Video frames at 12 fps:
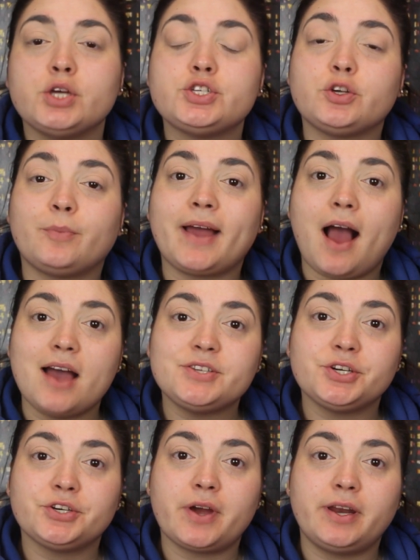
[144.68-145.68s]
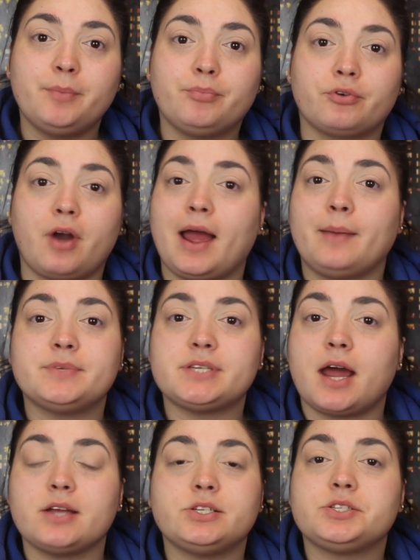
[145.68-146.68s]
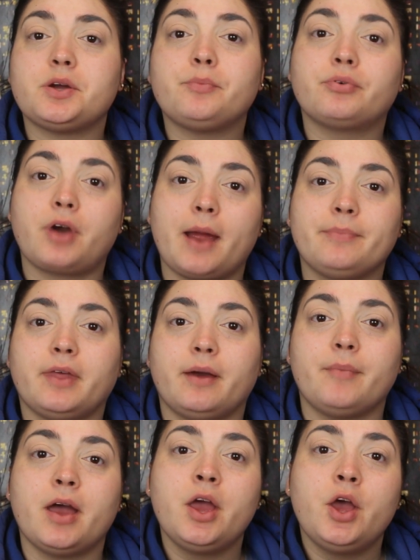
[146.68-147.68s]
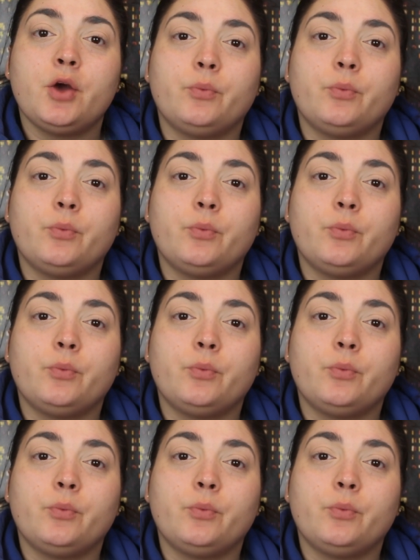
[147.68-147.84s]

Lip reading: So my eyes are already primed, and I just primed them